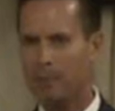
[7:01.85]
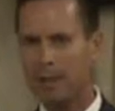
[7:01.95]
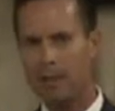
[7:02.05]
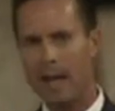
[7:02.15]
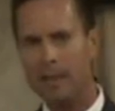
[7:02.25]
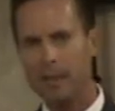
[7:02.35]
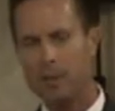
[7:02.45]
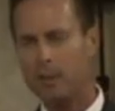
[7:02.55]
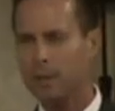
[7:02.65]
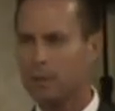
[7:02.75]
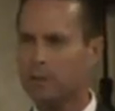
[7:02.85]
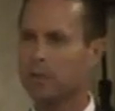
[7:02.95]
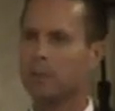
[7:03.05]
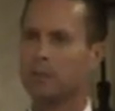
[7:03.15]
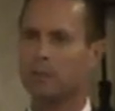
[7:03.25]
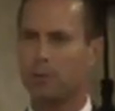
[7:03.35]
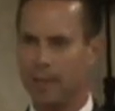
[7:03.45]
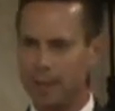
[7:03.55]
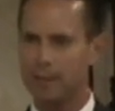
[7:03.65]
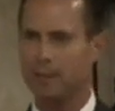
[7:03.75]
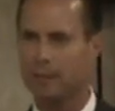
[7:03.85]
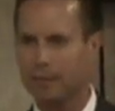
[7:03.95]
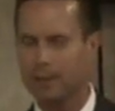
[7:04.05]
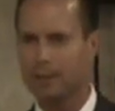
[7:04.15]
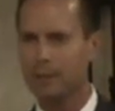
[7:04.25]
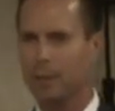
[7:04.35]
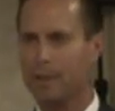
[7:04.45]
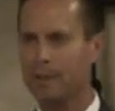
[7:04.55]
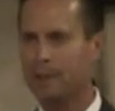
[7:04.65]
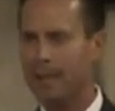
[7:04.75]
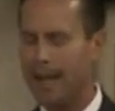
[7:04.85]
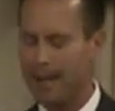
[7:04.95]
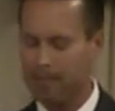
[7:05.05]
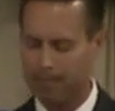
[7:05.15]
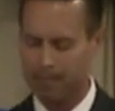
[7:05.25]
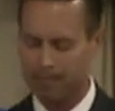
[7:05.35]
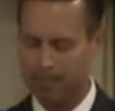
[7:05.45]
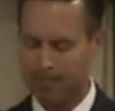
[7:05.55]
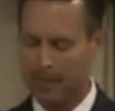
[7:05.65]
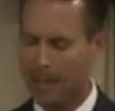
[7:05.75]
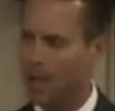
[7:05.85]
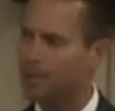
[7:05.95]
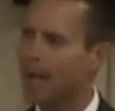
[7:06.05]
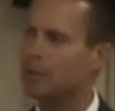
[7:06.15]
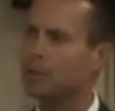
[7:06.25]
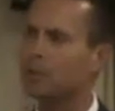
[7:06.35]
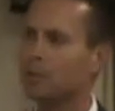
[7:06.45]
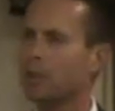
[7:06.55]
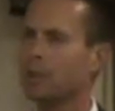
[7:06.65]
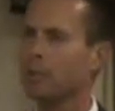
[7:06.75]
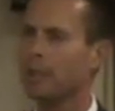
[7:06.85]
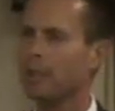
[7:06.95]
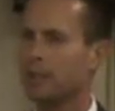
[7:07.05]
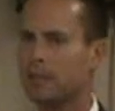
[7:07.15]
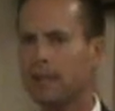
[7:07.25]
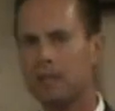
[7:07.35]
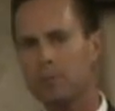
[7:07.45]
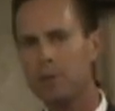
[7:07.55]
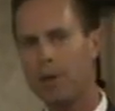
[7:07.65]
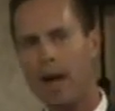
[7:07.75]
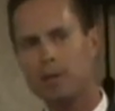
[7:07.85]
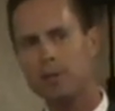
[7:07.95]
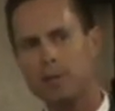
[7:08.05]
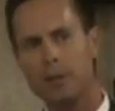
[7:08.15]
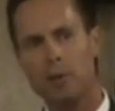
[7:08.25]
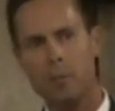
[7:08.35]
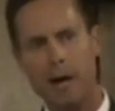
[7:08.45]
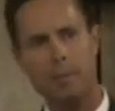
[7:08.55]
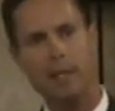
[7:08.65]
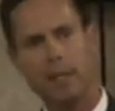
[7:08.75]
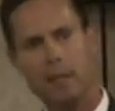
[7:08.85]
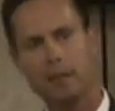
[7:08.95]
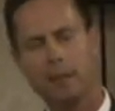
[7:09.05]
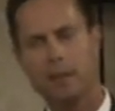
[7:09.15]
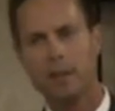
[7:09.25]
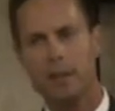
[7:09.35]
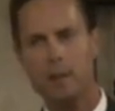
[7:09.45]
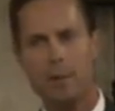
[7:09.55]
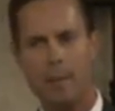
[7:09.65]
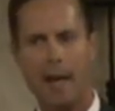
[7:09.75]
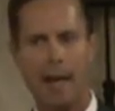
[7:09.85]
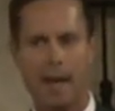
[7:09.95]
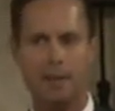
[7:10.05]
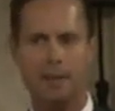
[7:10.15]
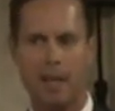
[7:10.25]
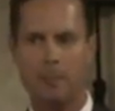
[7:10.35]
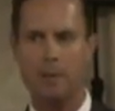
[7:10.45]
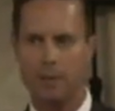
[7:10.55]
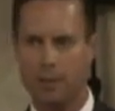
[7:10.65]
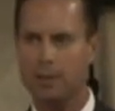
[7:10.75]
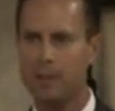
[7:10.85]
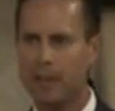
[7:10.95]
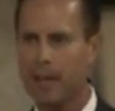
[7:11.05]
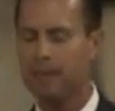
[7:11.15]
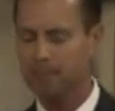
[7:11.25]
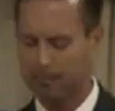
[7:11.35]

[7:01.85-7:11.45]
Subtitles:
misdiagnosed, she was treated and is with us today. I'm not too sure with the extensive bureaucracy of Obamacare that we might have had the same results today.